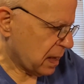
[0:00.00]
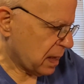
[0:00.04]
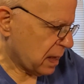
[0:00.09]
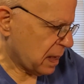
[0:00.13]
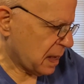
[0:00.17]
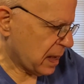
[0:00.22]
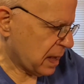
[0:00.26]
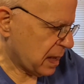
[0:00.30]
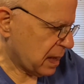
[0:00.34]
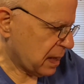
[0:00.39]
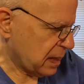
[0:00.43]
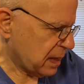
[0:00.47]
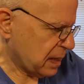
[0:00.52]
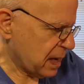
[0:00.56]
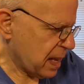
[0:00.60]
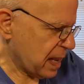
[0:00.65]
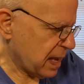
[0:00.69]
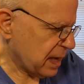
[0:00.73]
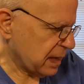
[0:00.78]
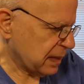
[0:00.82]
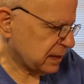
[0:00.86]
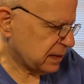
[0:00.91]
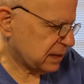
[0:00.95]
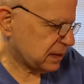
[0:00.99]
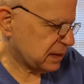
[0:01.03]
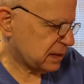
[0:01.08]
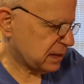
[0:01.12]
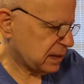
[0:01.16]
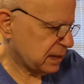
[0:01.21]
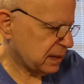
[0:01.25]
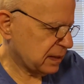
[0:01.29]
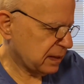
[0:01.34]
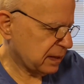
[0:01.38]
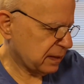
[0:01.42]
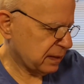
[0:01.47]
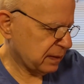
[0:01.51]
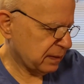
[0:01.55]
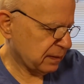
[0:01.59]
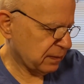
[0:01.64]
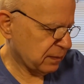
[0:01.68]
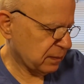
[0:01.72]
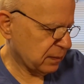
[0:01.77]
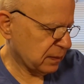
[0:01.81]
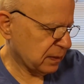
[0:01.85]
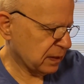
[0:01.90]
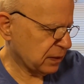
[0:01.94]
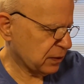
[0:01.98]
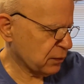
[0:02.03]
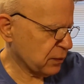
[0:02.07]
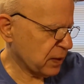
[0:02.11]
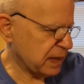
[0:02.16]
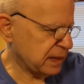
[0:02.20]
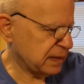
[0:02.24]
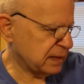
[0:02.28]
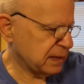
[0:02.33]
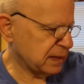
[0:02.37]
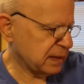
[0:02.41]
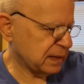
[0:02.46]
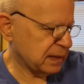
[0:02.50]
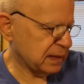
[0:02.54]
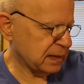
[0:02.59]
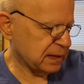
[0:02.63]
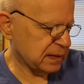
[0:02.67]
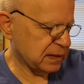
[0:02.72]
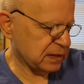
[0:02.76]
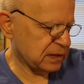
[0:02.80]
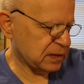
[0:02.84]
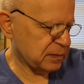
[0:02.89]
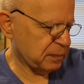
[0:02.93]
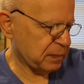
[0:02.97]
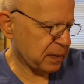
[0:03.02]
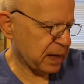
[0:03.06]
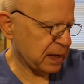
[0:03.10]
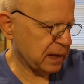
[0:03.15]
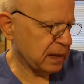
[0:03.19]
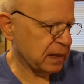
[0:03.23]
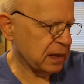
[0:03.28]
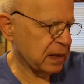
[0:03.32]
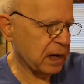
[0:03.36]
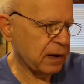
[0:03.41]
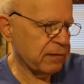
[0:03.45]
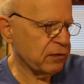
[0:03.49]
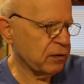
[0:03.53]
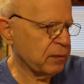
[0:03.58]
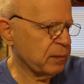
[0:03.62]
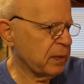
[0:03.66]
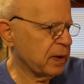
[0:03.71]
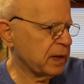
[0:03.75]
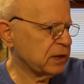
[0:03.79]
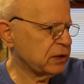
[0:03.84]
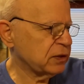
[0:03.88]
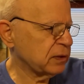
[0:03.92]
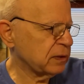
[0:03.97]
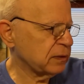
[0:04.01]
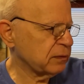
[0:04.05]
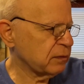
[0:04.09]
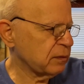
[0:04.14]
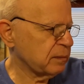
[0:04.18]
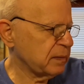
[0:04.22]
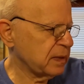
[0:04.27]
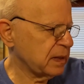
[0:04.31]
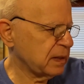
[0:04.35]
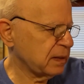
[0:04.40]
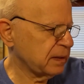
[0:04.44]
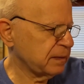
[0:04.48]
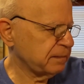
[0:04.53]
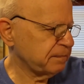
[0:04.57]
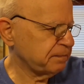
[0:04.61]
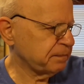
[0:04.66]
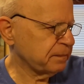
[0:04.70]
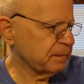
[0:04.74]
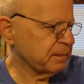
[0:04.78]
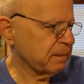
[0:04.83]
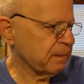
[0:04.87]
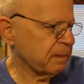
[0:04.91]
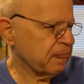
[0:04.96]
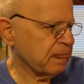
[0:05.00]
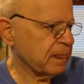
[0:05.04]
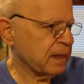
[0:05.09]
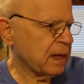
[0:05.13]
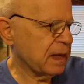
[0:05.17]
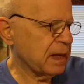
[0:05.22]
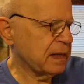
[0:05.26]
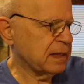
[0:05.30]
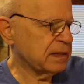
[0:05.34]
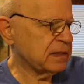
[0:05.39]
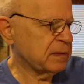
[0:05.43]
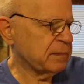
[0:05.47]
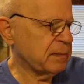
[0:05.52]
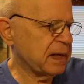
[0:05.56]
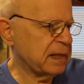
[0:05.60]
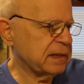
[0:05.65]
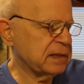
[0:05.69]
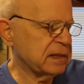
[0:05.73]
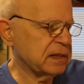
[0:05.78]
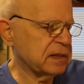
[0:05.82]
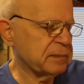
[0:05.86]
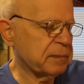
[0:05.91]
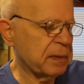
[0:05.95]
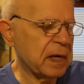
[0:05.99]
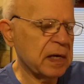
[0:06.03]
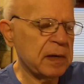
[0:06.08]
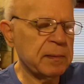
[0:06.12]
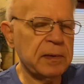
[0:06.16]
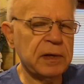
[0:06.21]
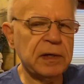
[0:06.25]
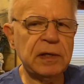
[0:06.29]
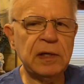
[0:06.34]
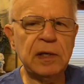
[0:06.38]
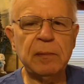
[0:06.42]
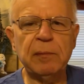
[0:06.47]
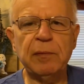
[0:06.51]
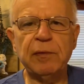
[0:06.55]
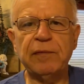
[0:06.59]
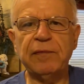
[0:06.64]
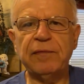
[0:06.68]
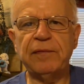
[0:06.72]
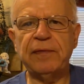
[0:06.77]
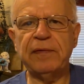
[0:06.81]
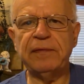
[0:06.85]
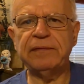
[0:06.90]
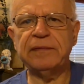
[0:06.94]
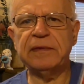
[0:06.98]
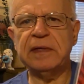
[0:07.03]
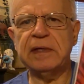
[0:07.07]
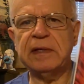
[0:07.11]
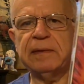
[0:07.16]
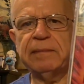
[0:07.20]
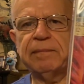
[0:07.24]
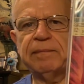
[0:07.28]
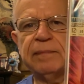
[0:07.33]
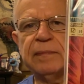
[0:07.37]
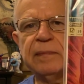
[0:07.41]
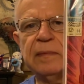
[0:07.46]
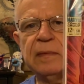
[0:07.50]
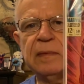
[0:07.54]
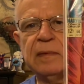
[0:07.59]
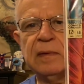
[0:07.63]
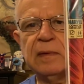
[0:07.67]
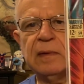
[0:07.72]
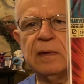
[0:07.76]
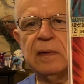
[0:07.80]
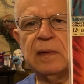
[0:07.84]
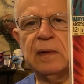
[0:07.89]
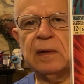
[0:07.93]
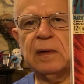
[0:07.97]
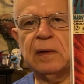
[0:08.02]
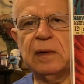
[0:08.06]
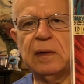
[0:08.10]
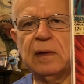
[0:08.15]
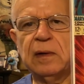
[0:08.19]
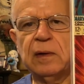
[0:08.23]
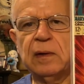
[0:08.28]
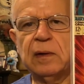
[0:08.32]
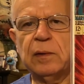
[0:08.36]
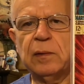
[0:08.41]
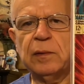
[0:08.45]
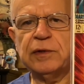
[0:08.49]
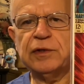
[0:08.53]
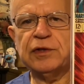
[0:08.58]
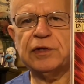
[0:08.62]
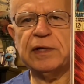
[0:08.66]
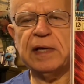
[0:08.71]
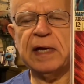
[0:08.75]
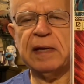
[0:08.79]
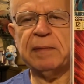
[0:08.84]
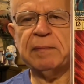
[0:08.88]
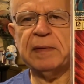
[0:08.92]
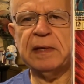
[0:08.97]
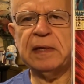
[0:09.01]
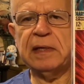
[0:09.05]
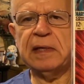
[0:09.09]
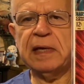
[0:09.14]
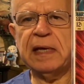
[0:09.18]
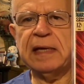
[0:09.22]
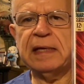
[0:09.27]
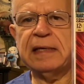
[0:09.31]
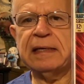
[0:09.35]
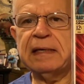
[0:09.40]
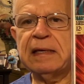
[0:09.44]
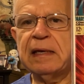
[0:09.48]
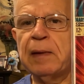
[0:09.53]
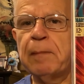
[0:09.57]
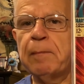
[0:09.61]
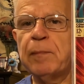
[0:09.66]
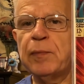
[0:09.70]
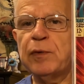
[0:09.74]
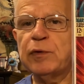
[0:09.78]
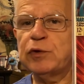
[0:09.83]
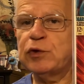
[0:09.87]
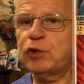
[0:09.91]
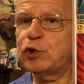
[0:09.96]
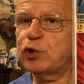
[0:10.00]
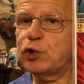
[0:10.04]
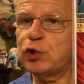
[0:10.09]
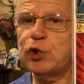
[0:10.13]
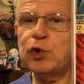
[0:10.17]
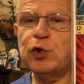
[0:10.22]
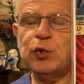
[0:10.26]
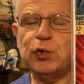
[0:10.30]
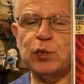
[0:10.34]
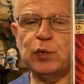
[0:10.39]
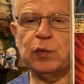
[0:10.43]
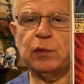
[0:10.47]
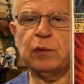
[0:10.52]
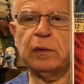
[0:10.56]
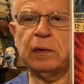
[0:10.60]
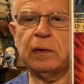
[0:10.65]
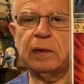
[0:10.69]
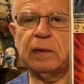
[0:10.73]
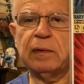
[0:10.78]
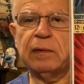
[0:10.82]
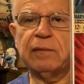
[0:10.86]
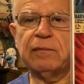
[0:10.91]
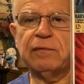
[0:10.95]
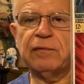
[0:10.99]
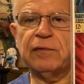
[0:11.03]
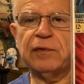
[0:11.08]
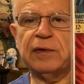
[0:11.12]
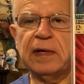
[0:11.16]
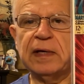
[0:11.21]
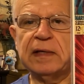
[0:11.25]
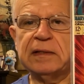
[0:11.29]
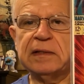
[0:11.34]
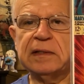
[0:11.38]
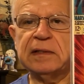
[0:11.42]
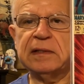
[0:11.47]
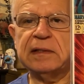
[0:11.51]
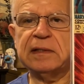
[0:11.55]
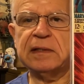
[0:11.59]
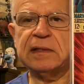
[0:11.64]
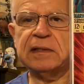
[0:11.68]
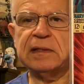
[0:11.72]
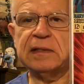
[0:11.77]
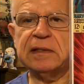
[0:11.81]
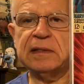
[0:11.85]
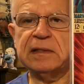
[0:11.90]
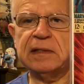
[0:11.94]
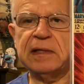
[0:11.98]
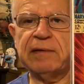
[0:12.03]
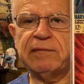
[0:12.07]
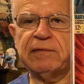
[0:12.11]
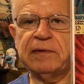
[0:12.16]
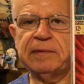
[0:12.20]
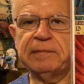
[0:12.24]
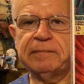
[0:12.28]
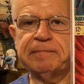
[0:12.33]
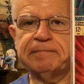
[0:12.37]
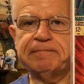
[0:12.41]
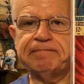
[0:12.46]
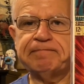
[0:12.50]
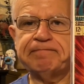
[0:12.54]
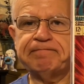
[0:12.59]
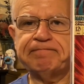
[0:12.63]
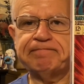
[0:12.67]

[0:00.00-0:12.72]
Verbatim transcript: And next, well, a great Spidey cover by John Romita is Amazing Spider-Man number fifty, which came in at number two. For nineteen sixty-seven.